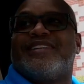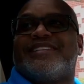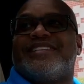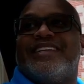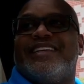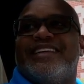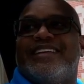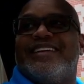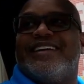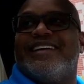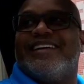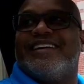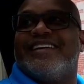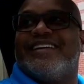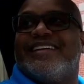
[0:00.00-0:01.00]
as
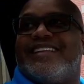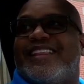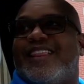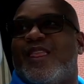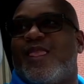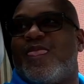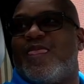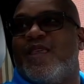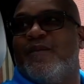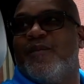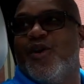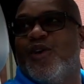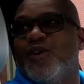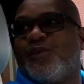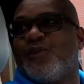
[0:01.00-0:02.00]
the
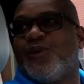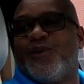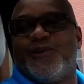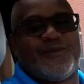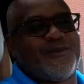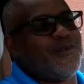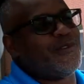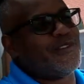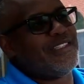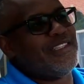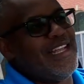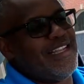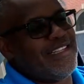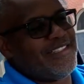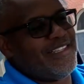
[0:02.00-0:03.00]
moon roof /
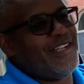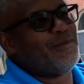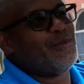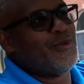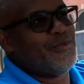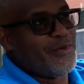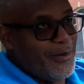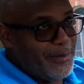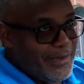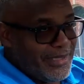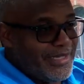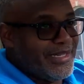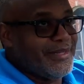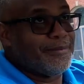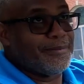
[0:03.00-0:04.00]
sun roof
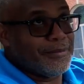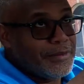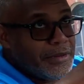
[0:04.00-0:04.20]
opening up,